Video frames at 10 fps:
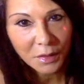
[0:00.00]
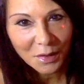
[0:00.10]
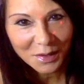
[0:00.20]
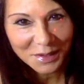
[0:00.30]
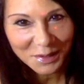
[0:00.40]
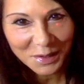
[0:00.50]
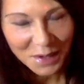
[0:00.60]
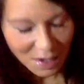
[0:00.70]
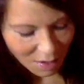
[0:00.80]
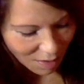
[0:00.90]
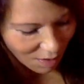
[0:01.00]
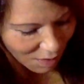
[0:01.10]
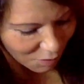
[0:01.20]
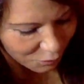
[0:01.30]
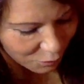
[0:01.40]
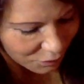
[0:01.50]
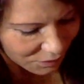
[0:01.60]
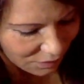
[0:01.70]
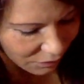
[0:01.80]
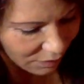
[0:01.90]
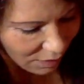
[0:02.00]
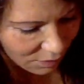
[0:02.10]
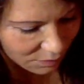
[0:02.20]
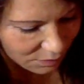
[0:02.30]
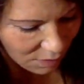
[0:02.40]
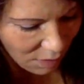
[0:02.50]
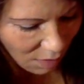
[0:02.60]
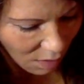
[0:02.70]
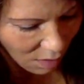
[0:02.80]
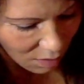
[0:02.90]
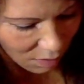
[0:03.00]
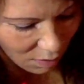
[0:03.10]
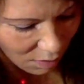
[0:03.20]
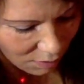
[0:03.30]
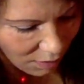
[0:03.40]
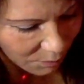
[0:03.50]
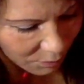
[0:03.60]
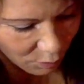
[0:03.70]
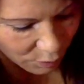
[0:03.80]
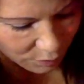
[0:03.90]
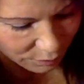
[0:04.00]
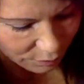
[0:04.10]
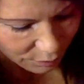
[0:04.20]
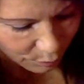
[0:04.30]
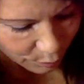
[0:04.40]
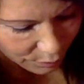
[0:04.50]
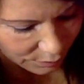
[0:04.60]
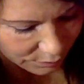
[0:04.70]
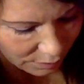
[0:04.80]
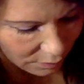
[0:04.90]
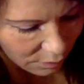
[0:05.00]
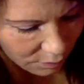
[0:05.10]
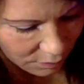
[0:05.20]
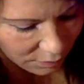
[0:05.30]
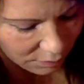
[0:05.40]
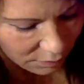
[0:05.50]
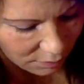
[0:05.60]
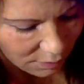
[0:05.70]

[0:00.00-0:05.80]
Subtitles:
card here for your 7th house, Capricorn. What is that card here?